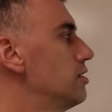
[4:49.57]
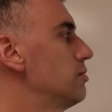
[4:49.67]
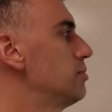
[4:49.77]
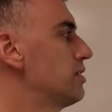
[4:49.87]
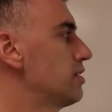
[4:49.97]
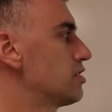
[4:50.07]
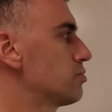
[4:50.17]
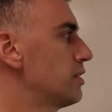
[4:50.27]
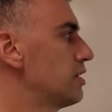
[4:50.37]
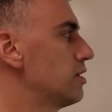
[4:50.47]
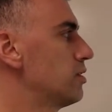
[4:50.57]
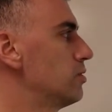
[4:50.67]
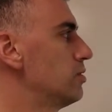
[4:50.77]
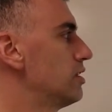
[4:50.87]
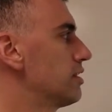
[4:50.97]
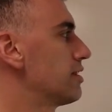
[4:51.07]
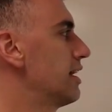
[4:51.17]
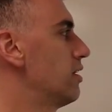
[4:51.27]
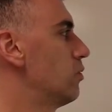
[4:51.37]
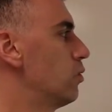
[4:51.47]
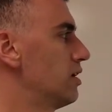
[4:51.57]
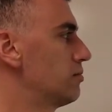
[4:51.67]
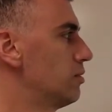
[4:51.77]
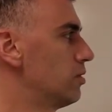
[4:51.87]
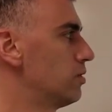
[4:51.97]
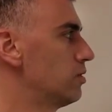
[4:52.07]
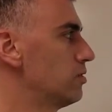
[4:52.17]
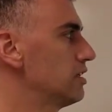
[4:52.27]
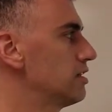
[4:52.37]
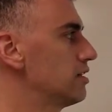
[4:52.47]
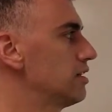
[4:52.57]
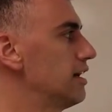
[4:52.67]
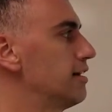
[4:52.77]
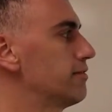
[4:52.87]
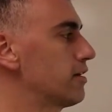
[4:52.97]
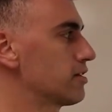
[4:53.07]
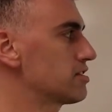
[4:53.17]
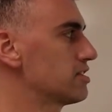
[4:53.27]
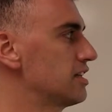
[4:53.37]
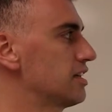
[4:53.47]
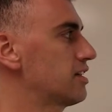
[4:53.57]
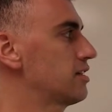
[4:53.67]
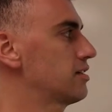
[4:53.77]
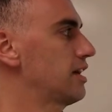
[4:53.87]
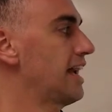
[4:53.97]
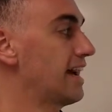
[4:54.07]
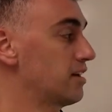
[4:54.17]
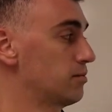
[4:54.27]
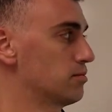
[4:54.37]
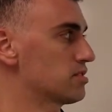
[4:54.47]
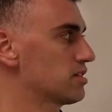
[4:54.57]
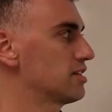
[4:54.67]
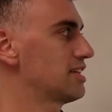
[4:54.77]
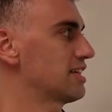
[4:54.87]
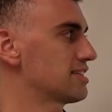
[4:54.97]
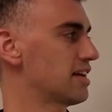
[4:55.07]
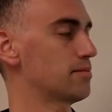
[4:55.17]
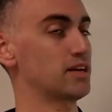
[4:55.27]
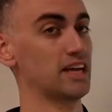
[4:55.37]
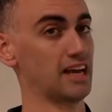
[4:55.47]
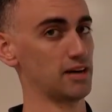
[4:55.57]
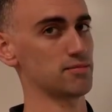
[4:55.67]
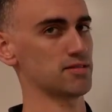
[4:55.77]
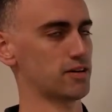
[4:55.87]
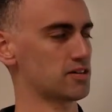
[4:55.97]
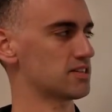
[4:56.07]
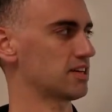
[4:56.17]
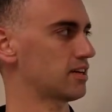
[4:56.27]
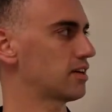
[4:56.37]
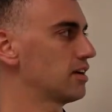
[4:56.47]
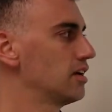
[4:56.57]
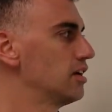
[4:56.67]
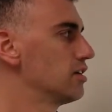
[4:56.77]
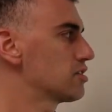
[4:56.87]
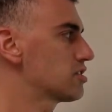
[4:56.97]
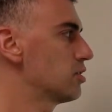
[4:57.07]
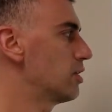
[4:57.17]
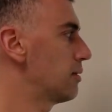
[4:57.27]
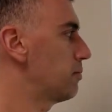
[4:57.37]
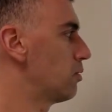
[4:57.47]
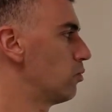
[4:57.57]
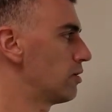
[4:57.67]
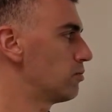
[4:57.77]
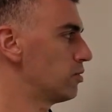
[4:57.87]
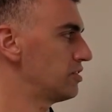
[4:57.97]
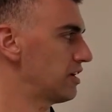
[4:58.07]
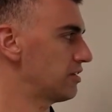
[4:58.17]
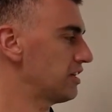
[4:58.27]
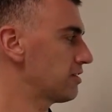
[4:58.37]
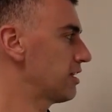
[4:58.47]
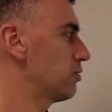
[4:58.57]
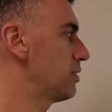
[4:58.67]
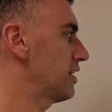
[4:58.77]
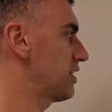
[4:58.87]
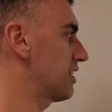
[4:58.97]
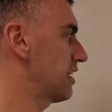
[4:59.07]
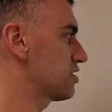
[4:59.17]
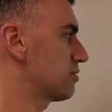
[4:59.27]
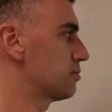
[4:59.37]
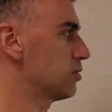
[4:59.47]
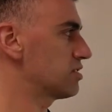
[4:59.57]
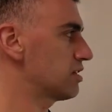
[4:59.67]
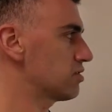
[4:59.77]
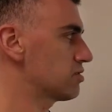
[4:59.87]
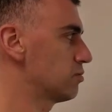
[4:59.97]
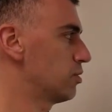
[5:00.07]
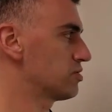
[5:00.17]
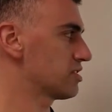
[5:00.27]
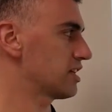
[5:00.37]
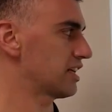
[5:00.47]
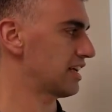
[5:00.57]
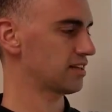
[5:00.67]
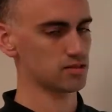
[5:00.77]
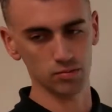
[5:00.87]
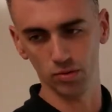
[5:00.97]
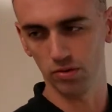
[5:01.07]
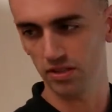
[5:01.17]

Because we know that 1 mole of arsenic atoms contains that many atoms of arsenic. So I put 1 mole down here, that way it can cancel with moles here. So moles is going to cancel moles.